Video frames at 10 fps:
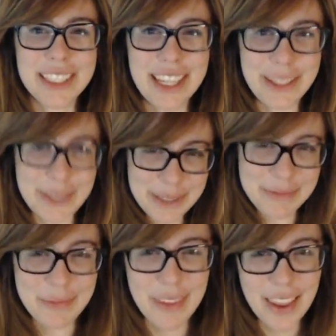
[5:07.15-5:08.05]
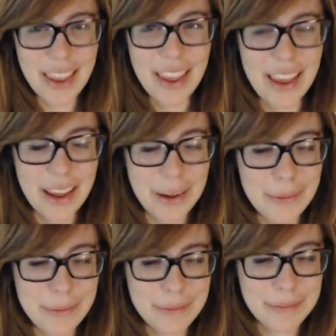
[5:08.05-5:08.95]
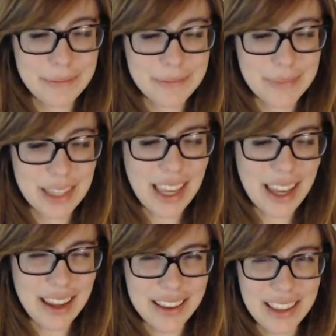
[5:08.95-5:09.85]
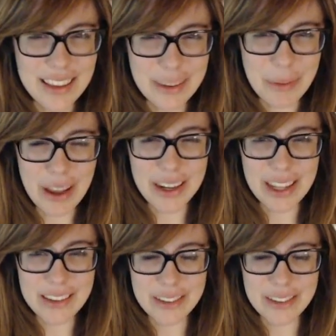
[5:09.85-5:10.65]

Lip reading: Anyway, yeah, that's about it.